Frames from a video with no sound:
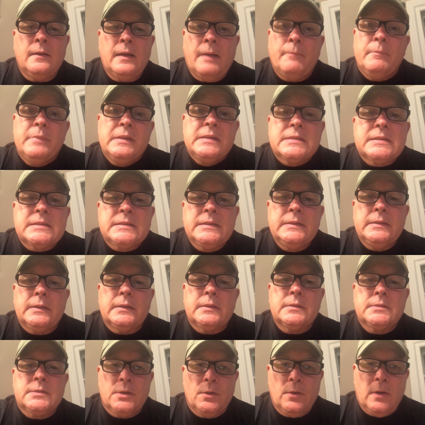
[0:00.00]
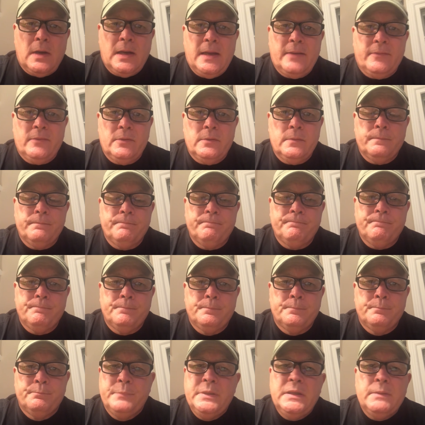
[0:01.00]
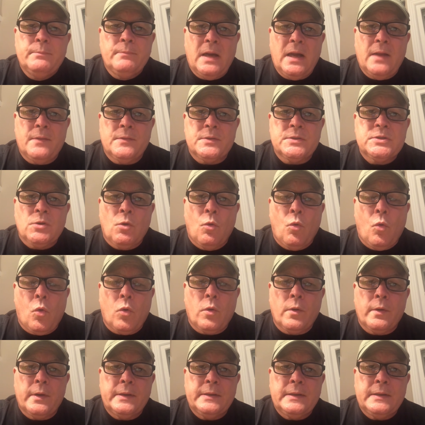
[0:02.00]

have been sick, so I haven't been by the store,